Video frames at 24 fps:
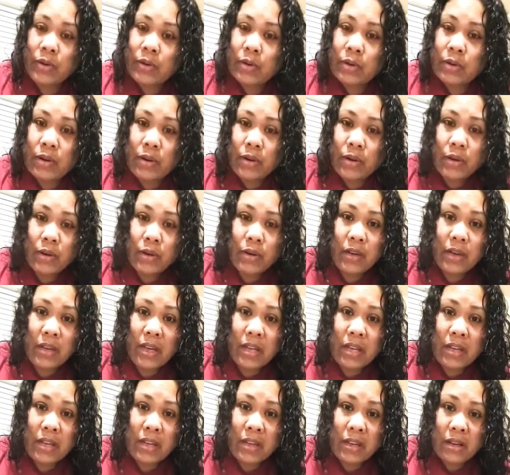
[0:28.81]
or
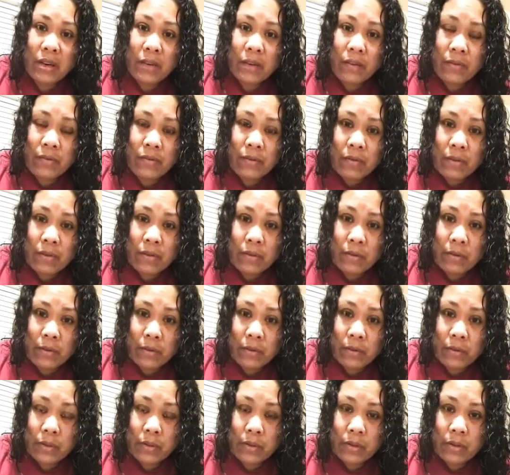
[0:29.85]
any of
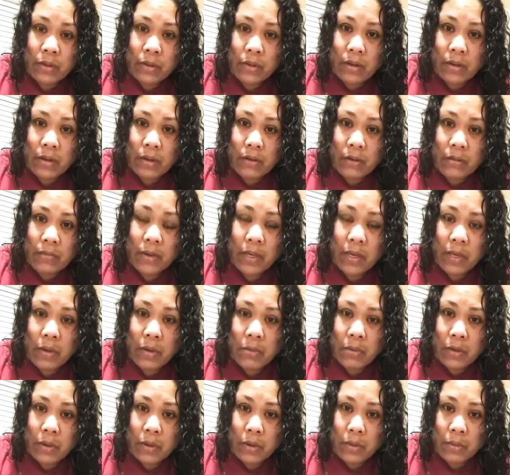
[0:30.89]
those
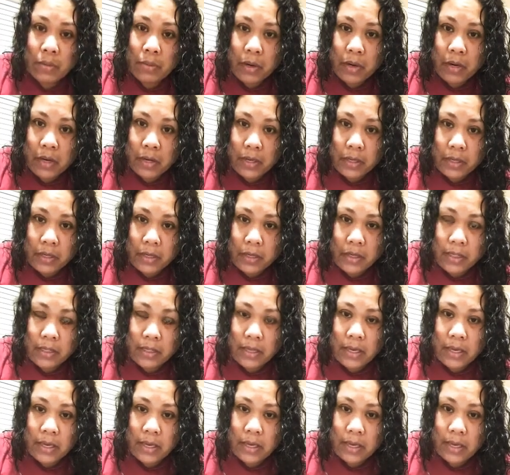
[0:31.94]
chemical products
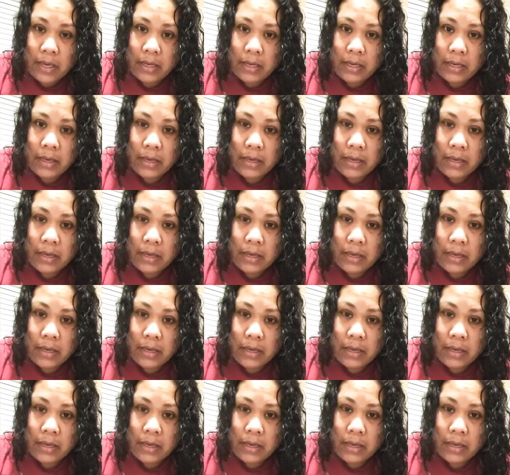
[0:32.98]
that